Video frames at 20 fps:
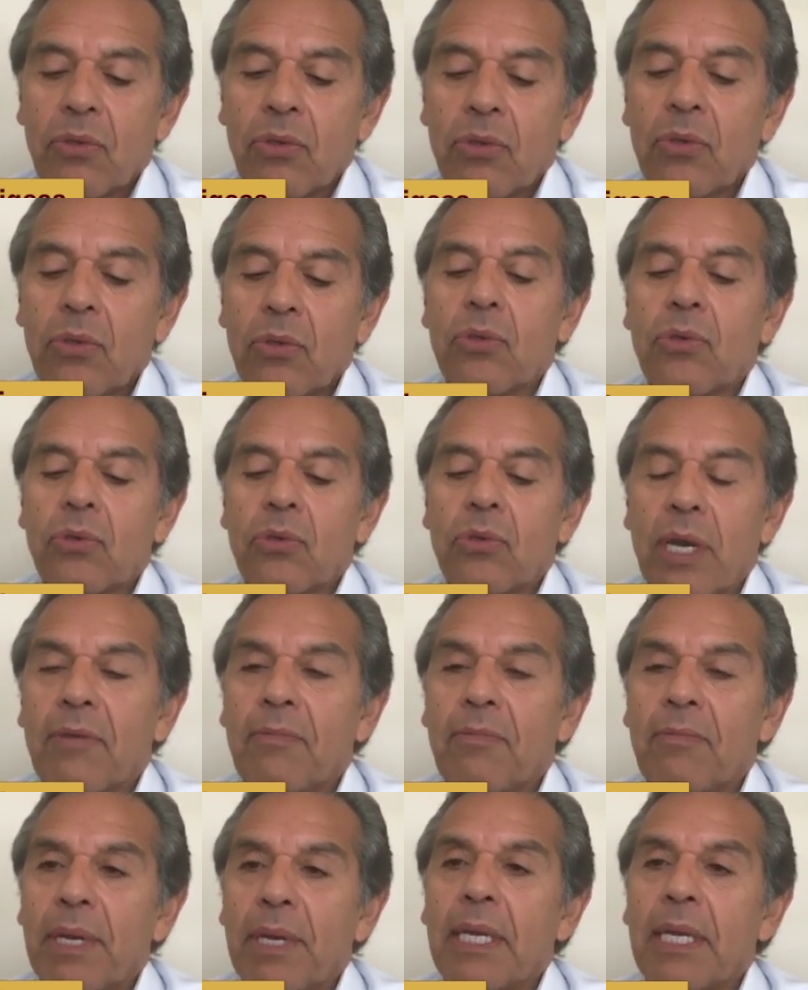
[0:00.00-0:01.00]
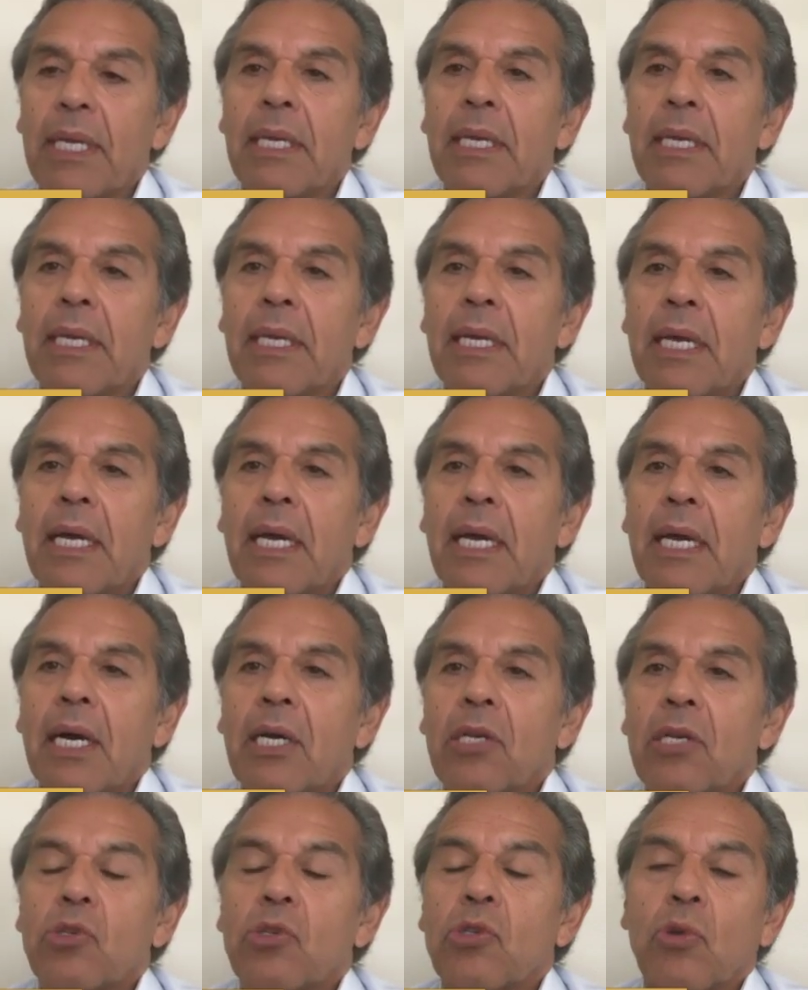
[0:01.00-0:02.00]
you have been
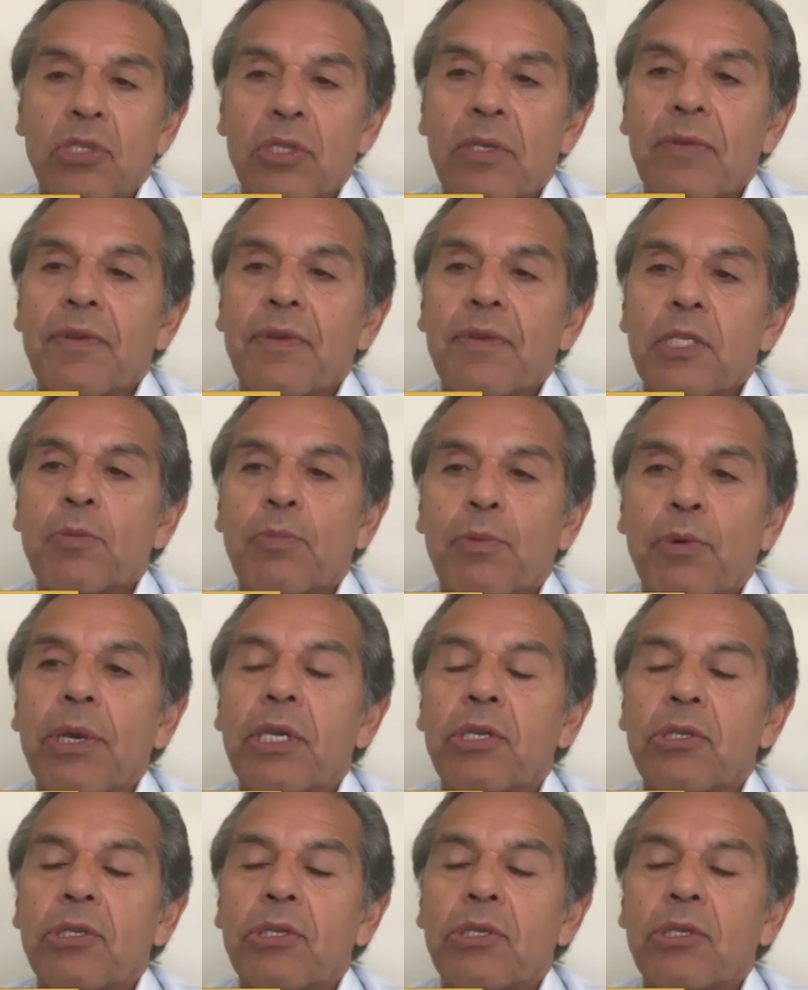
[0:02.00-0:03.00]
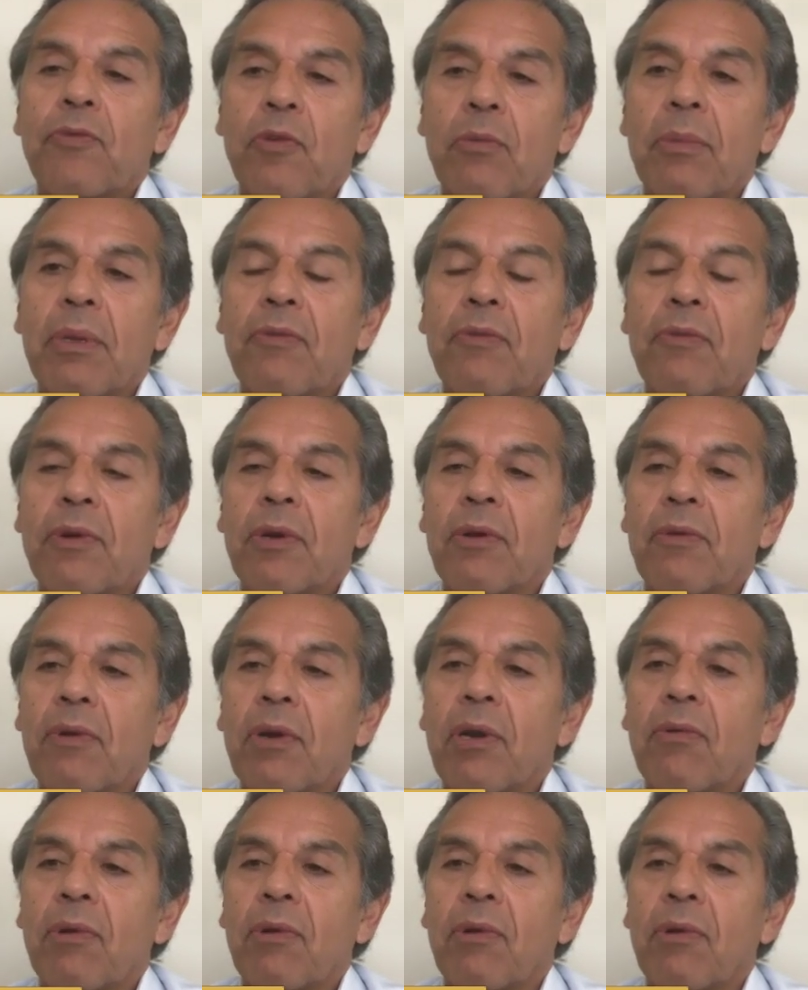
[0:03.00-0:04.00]
a source of inspiration for me for a
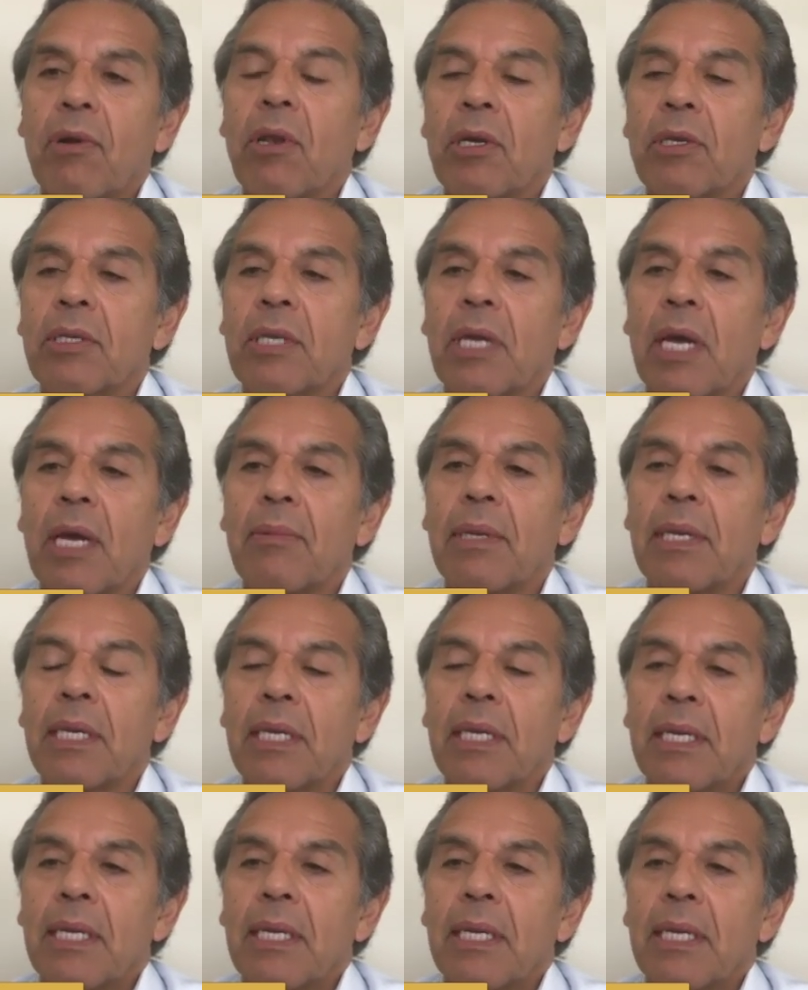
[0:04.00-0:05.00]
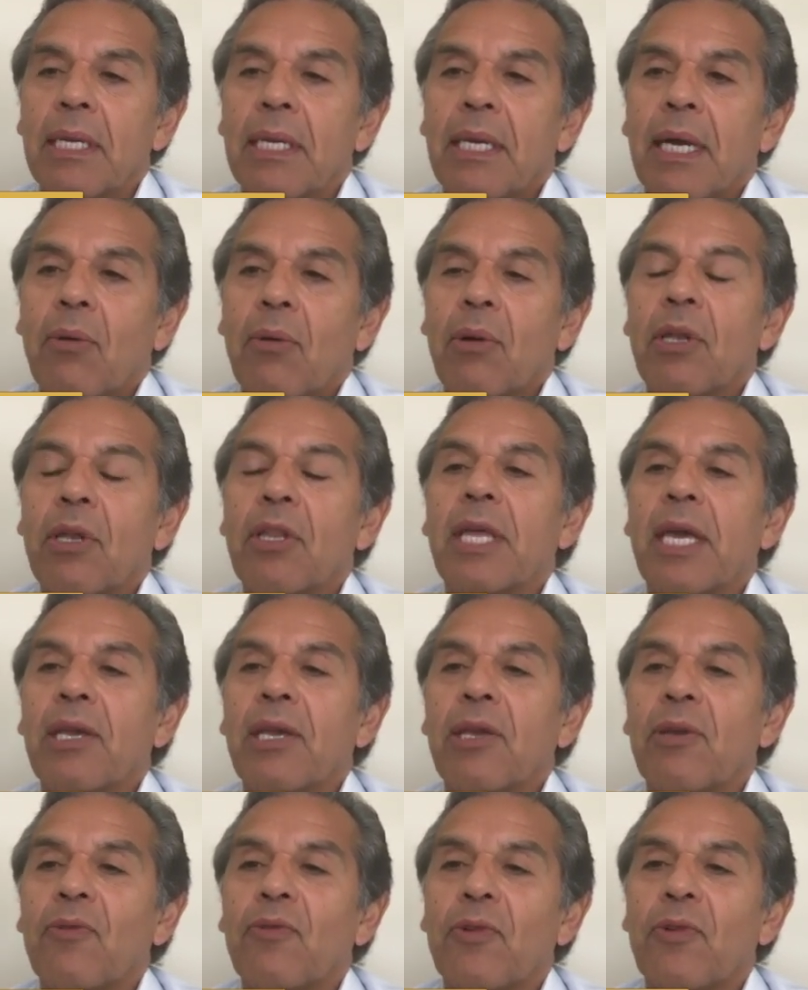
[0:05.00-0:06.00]
very, very long time. And I want to
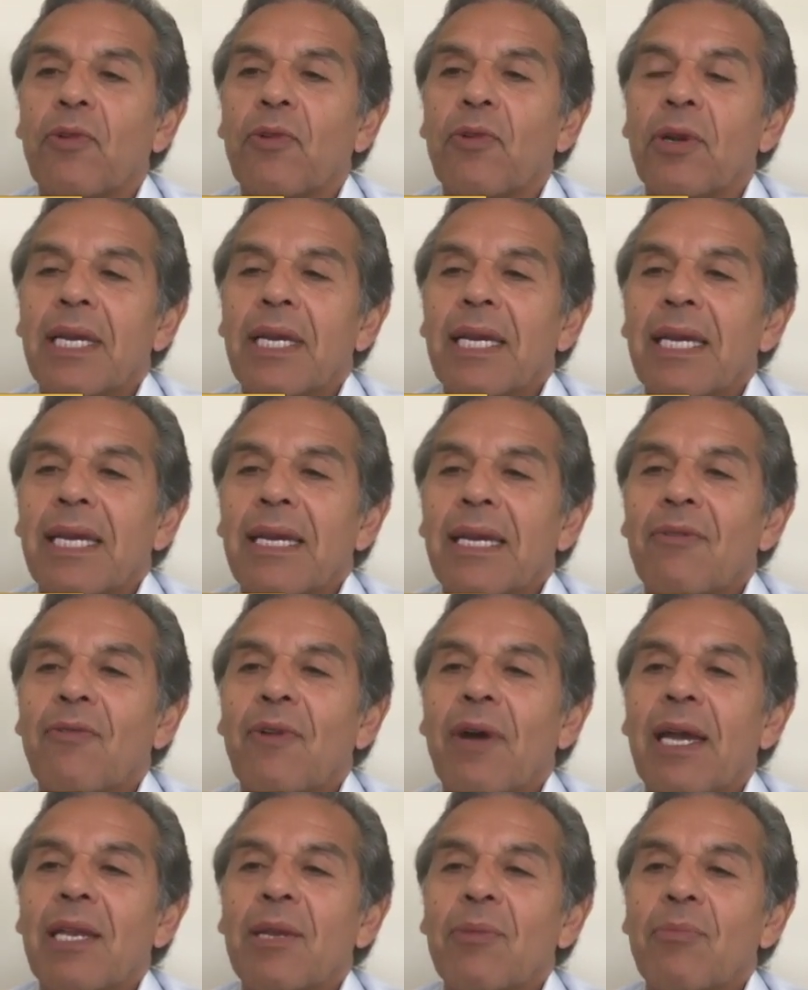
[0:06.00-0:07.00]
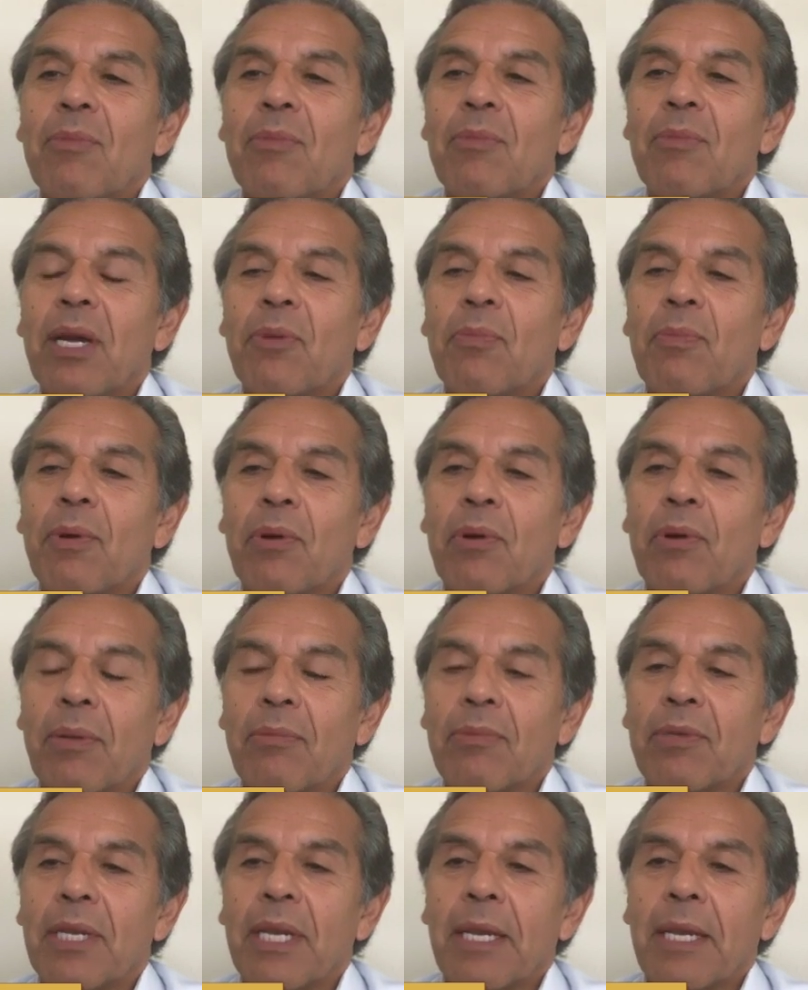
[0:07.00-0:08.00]
thank you for inviting me on your
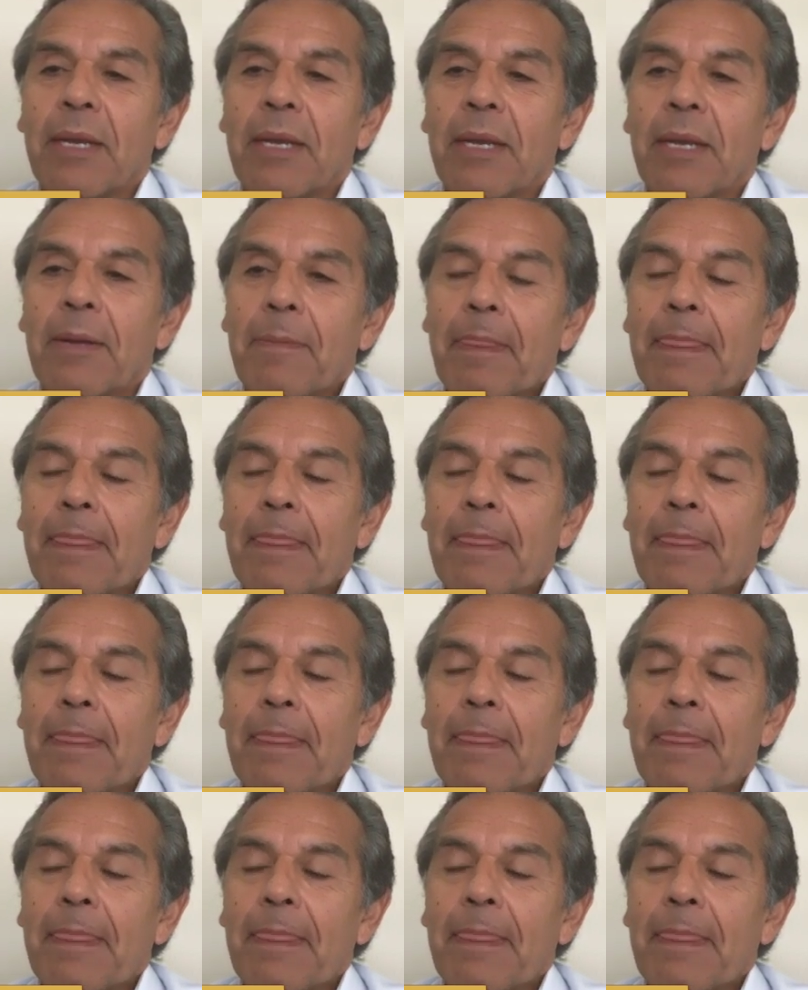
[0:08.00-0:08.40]
program today.